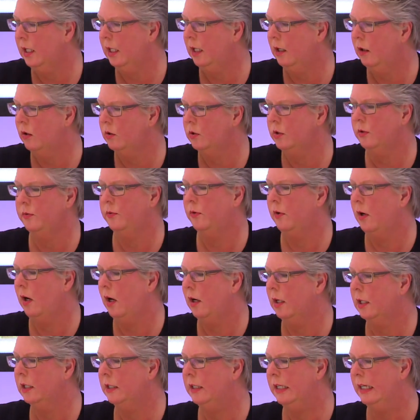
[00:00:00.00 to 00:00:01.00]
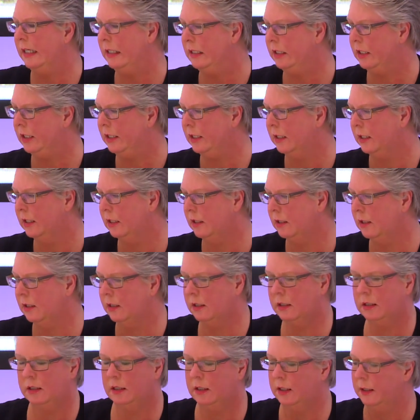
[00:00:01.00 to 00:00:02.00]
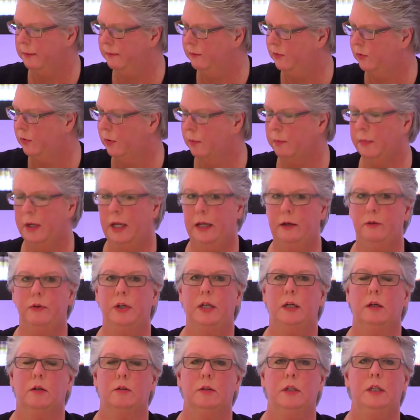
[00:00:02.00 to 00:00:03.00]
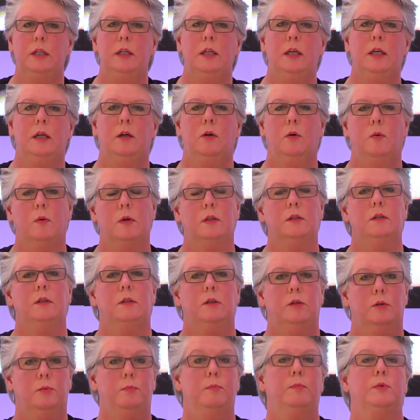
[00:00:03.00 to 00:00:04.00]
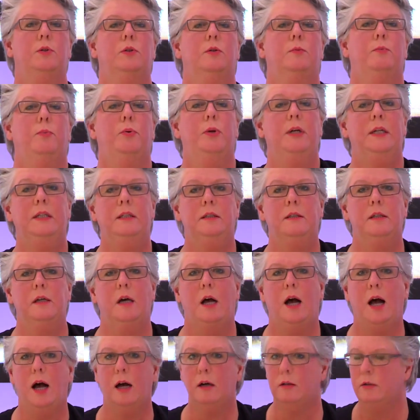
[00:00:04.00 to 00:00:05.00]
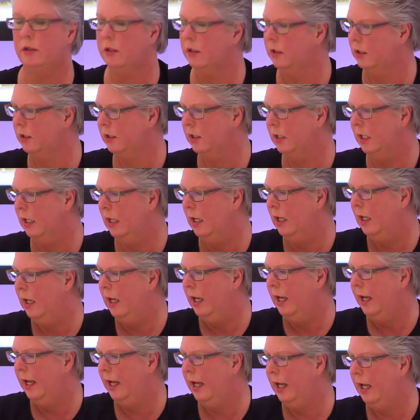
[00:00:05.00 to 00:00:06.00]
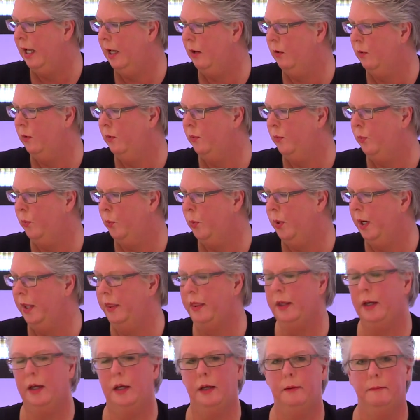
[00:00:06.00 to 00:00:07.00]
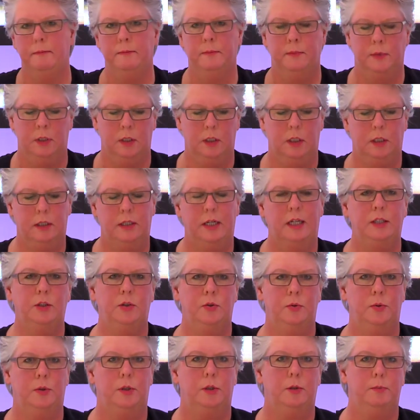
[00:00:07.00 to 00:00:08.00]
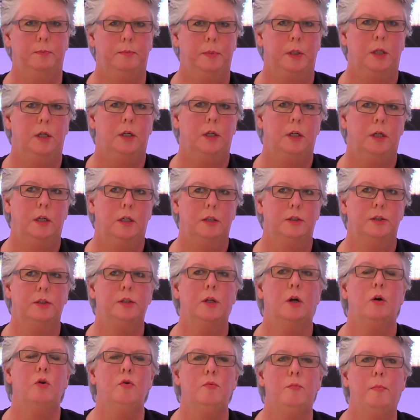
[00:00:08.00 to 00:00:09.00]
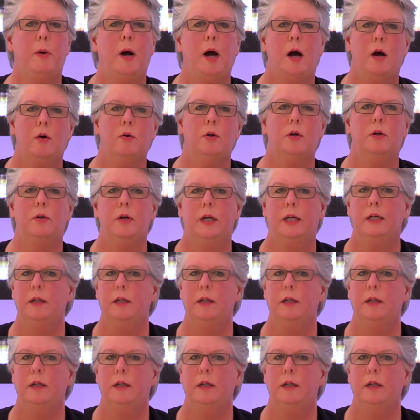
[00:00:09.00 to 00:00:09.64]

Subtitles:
also for architecture. This is from Enrico Dini, who wanted to print houses with a natural stone powder